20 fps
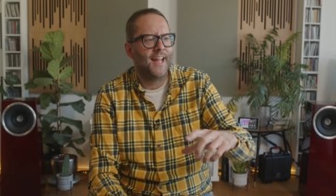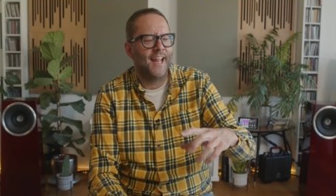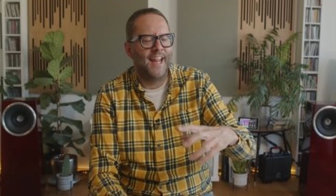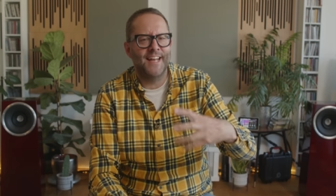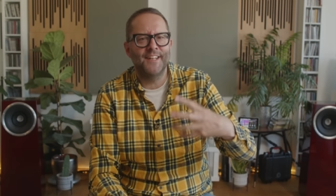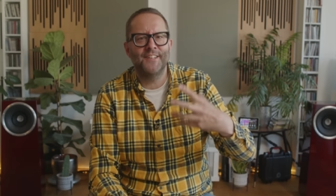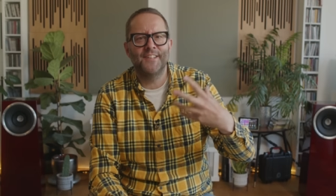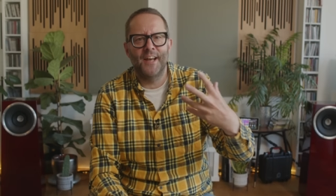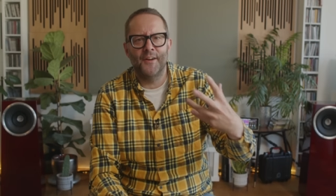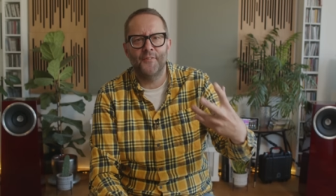
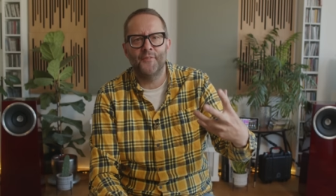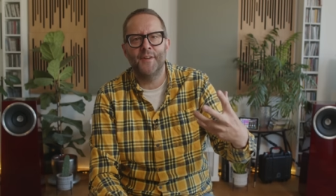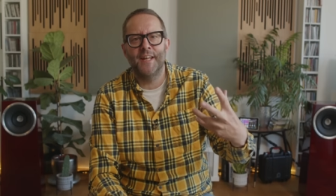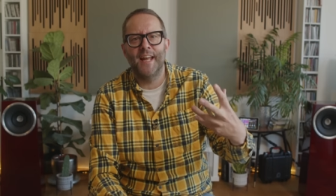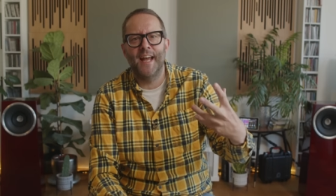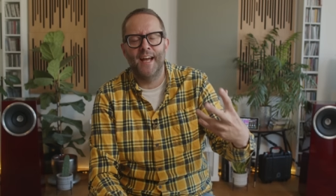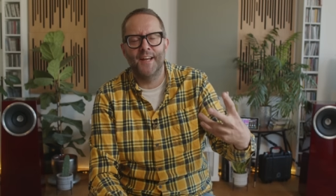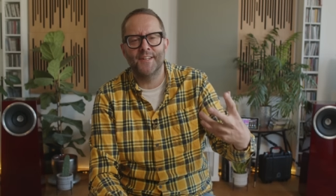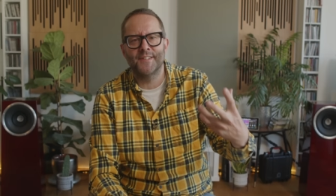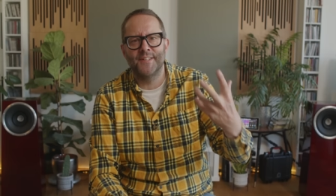it definitely
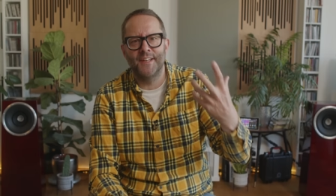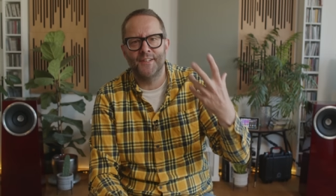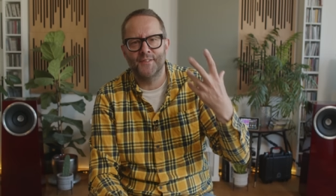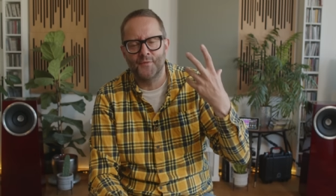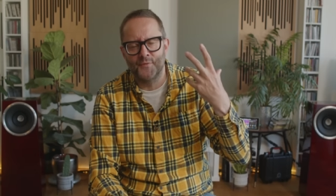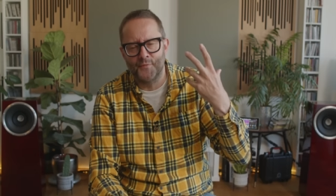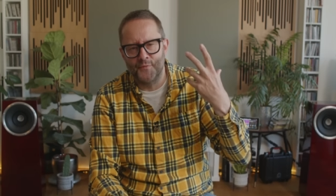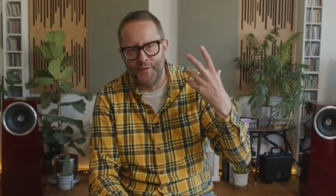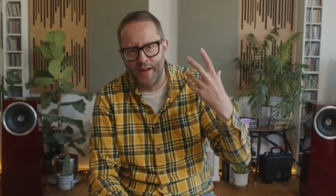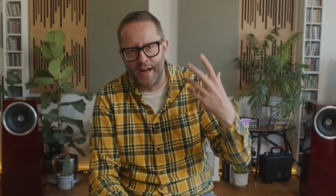has this
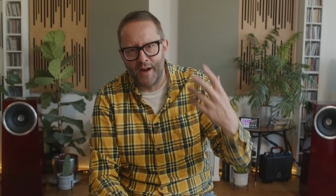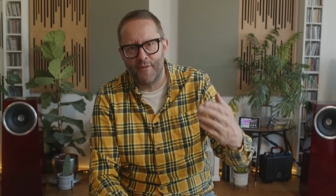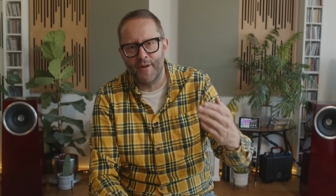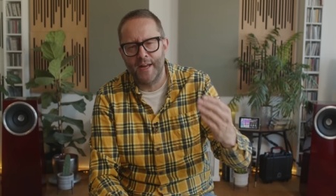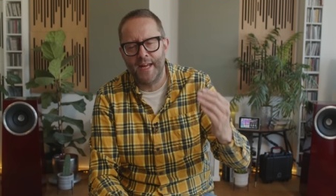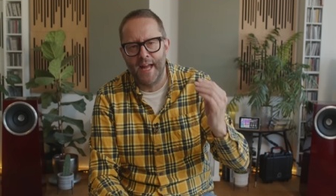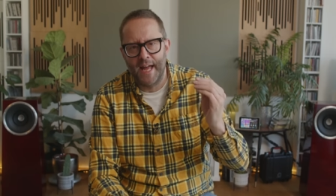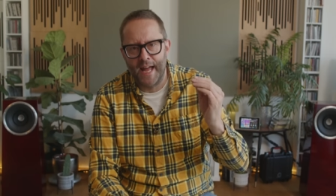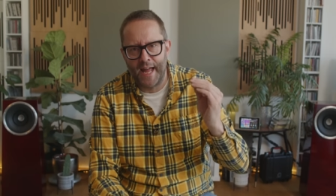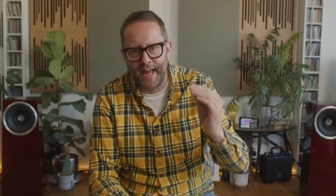
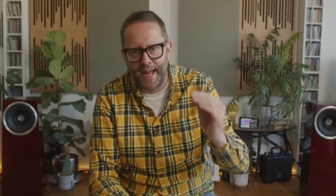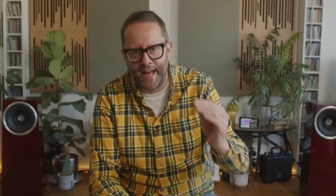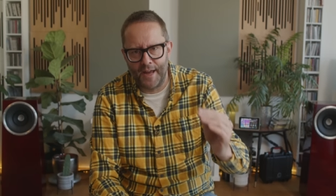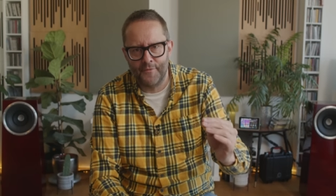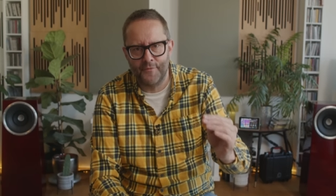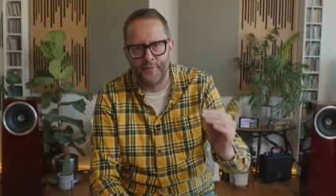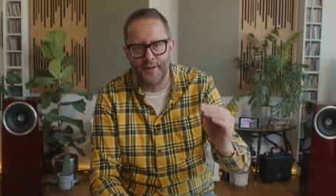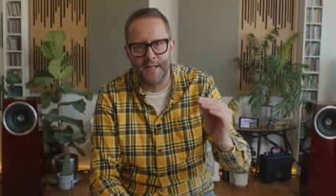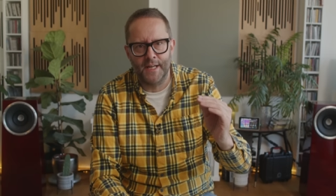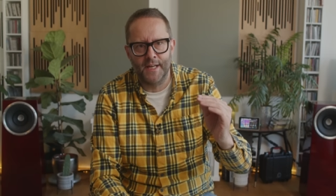very
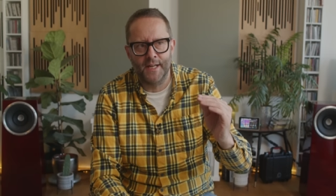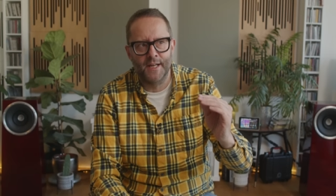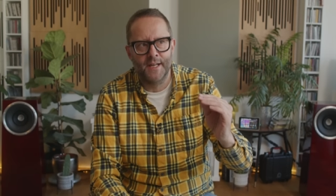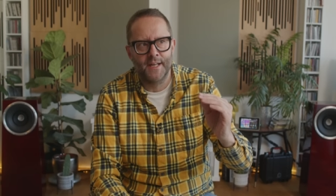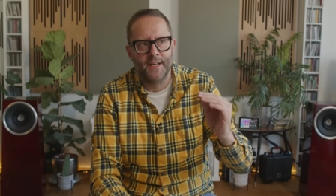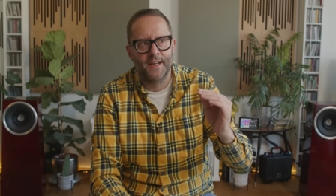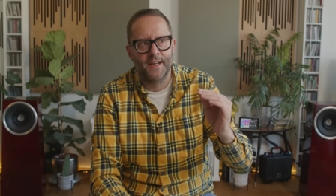heavy